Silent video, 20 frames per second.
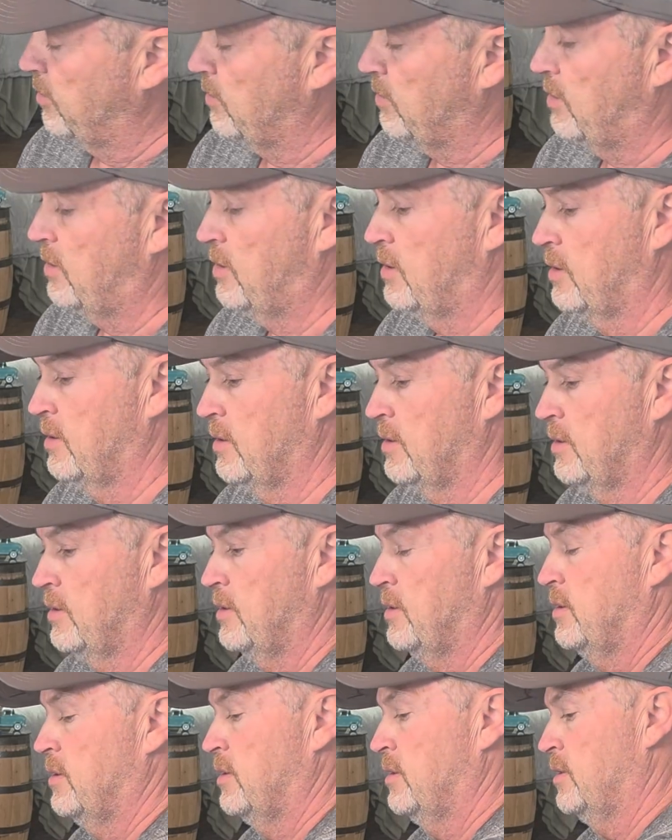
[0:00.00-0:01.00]
me wrong,
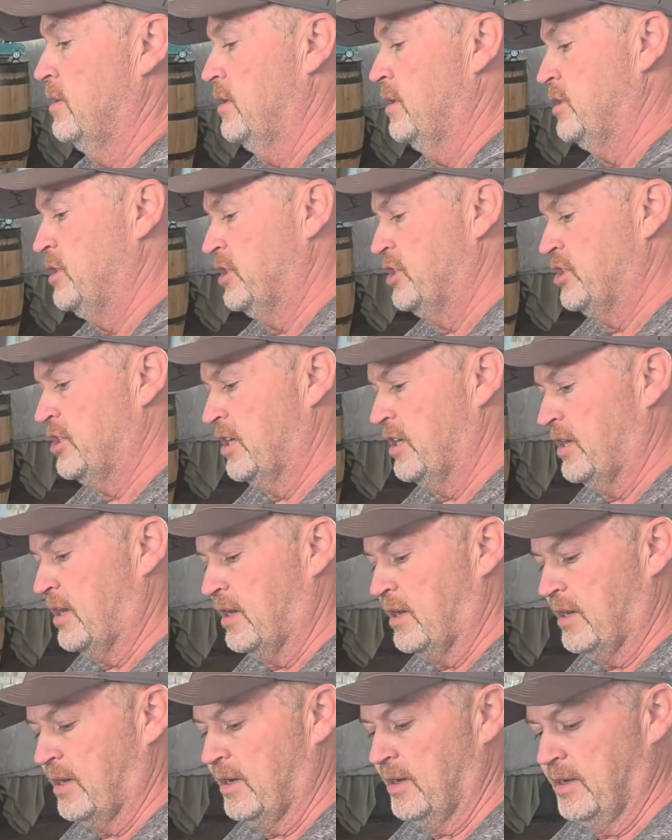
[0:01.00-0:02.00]
the
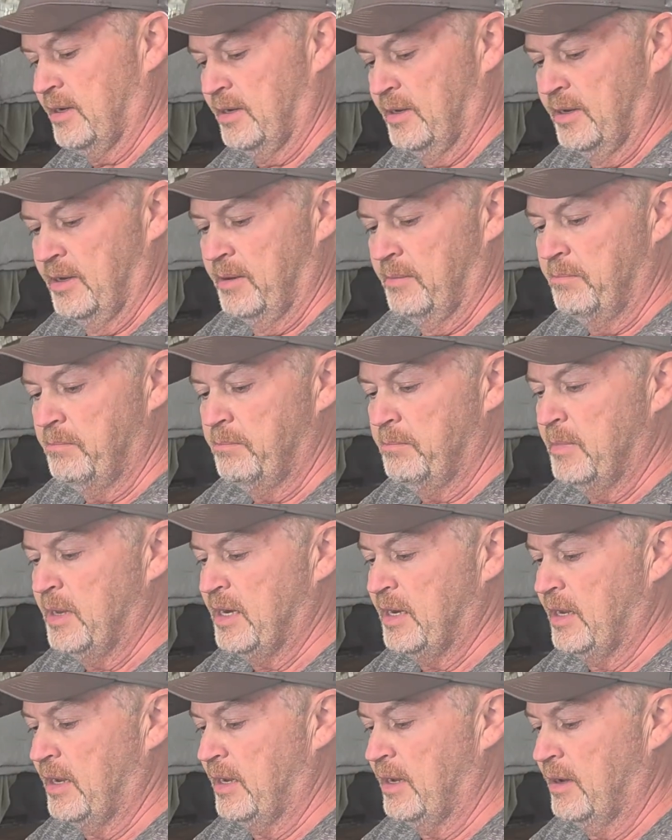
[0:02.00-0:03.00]
DJI
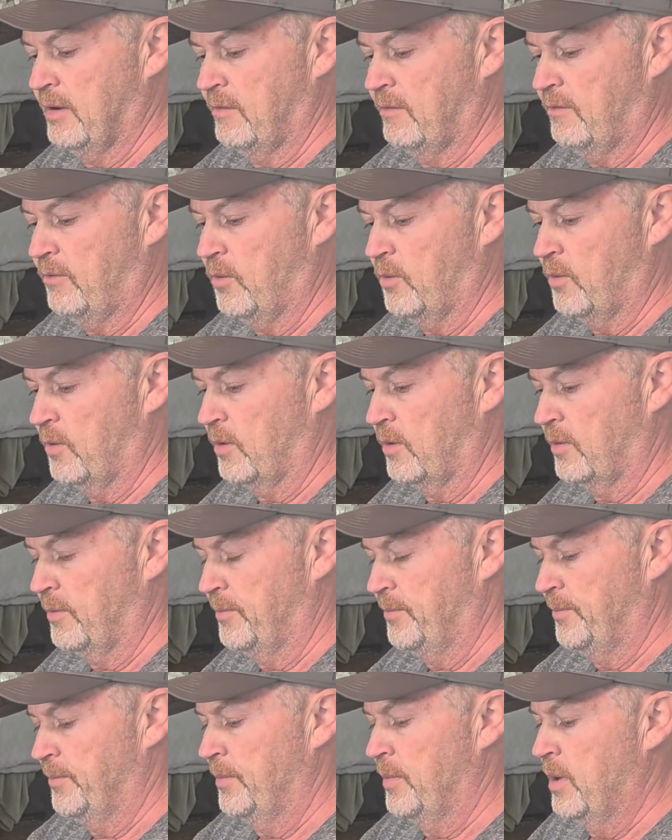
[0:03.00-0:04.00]
Mini 4,
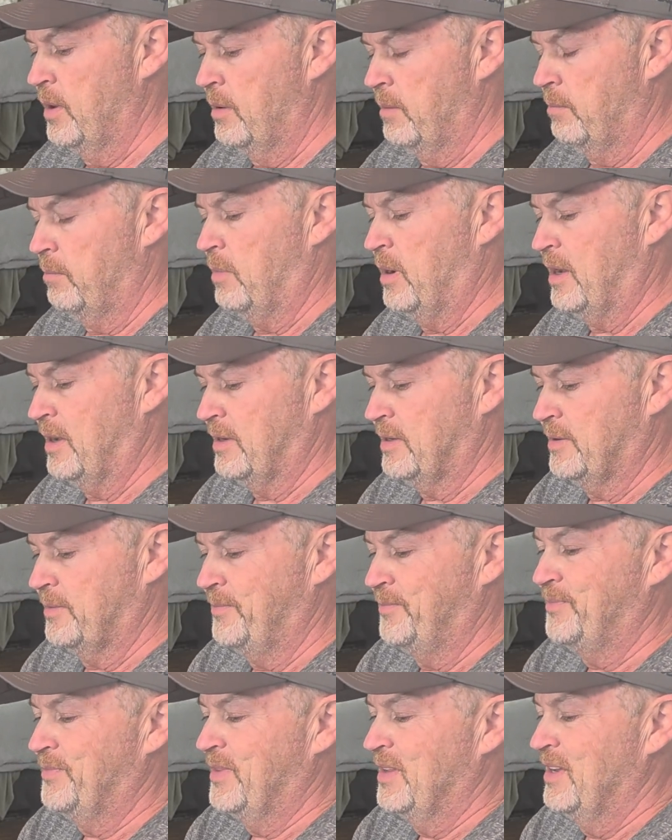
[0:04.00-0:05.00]

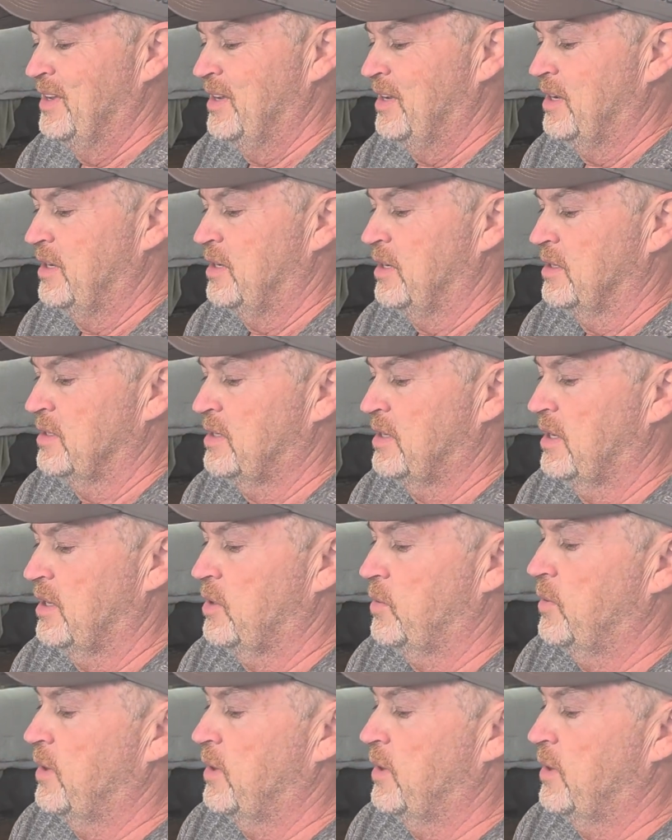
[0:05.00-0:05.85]
but it does take